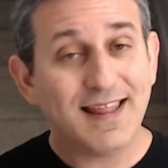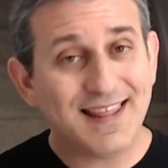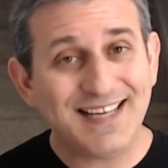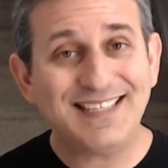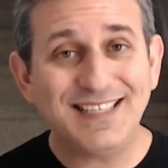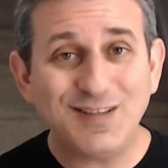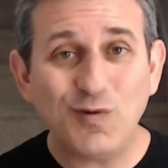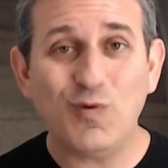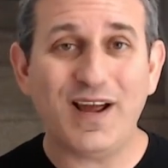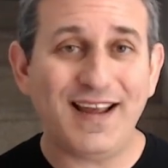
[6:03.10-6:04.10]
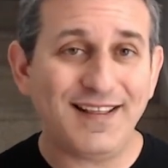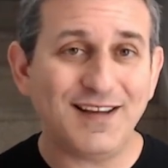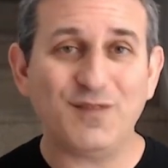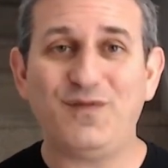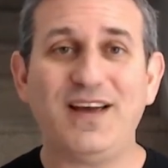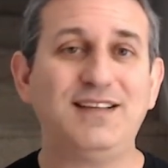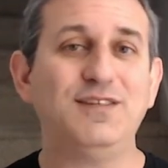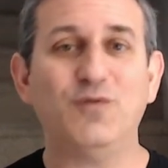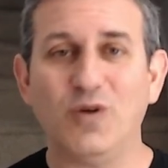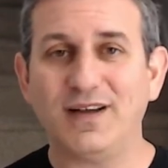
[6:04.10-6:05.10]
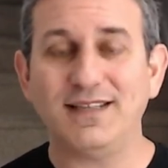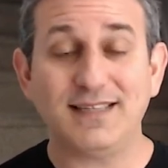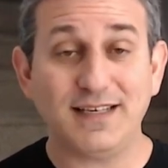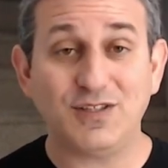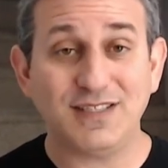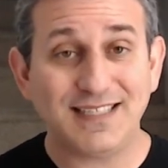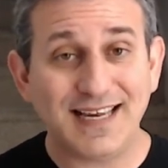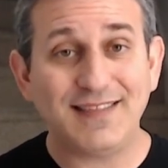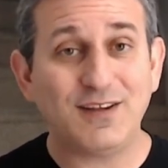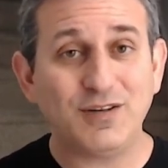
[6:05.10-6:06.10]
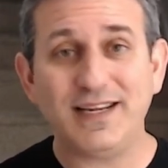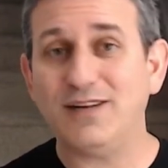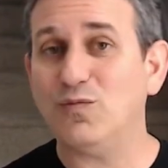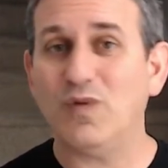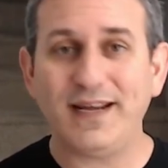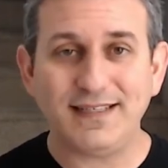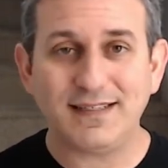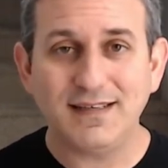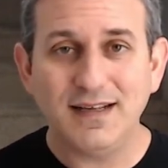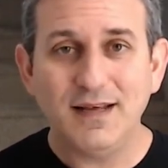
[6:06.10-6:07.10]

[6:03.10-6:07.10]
This is the way that effective organizations get their data right,